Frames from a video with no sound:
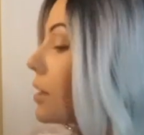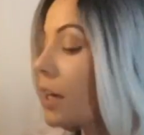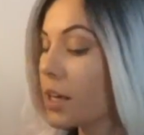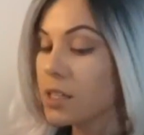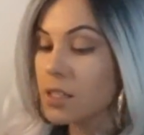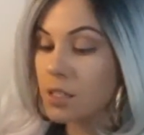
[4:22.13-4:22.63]
I
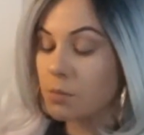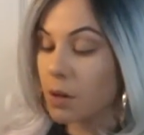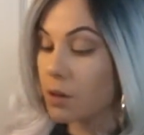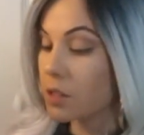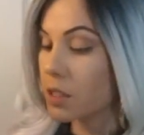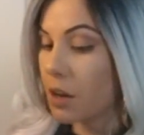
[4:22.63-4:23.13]
guess this
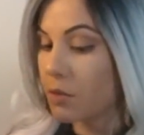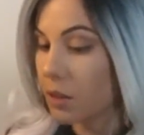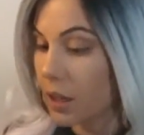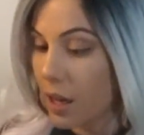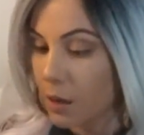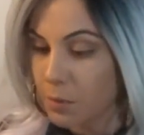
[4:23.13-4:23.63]
mirror is not
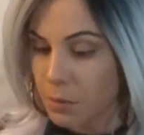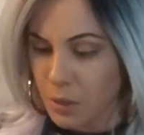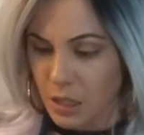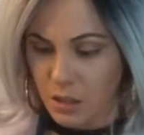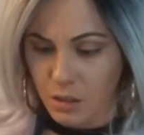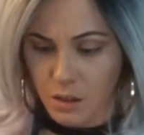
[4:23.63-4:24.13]
really helping
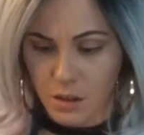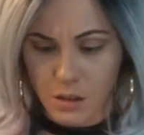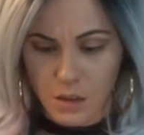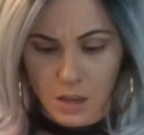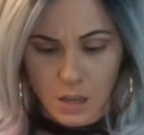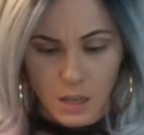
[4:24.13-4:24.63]
me either.
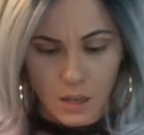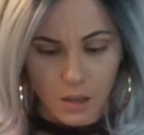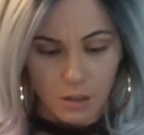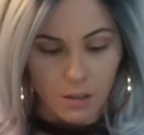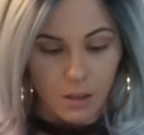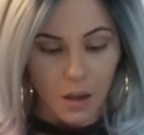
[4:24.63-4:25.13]

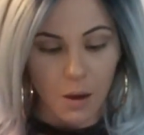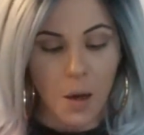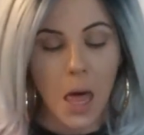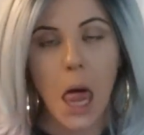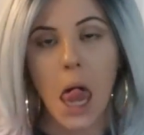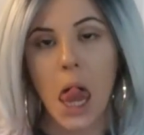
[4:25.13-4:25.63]
Yeah,
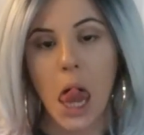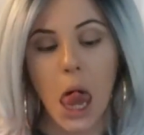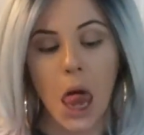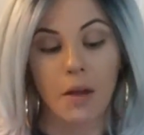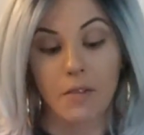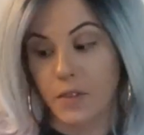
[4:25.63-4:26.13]

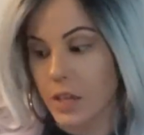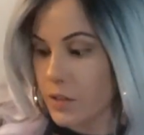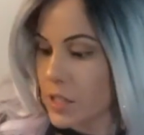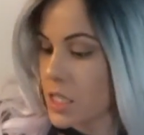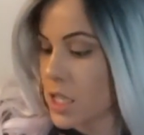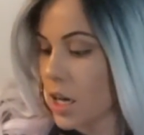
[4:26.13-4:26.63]

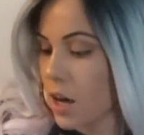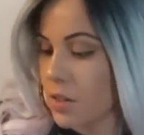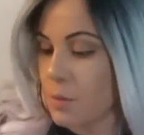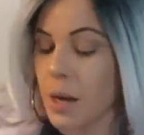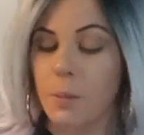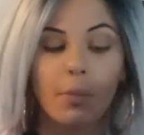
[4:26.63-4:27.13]
let's take
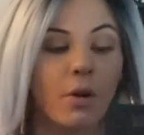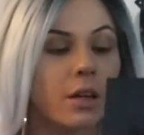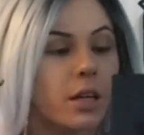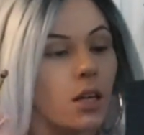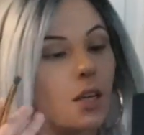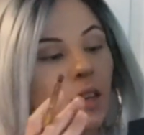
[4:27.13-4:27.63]
off the paper
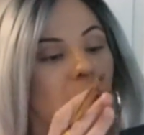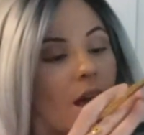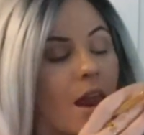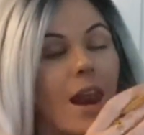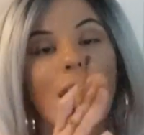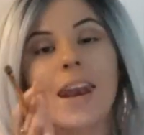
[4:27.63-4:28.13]
on it.
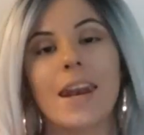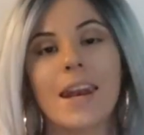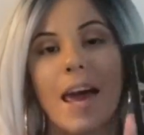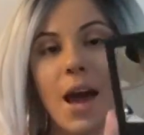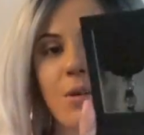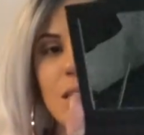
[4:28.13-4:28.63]

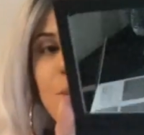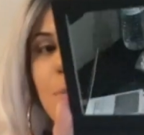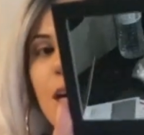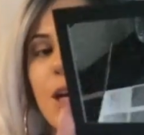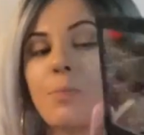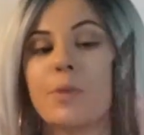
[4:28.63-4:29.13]
Now it's
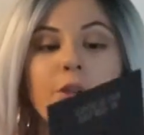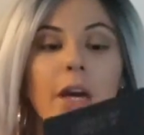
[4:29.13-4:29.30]
better.